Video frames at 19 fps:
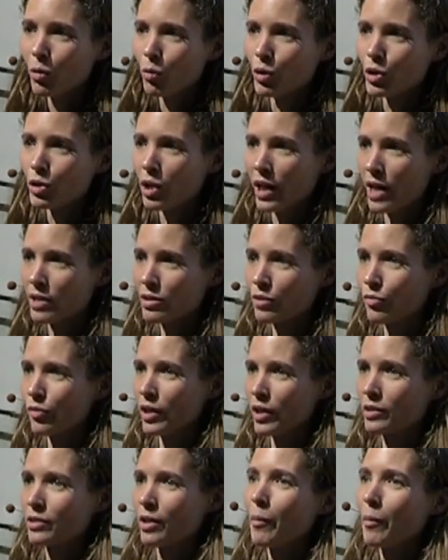would
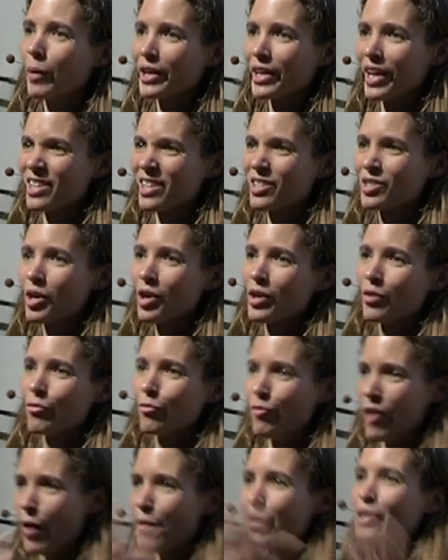classify somebody as
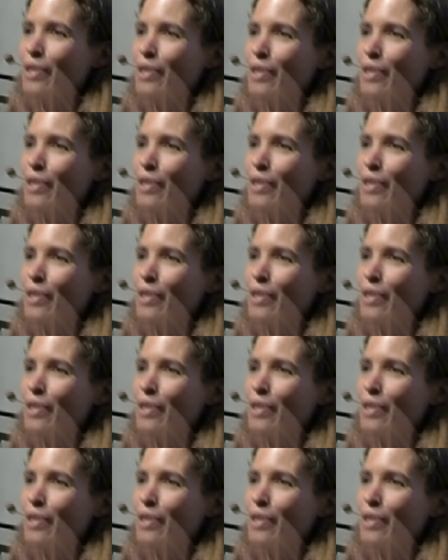very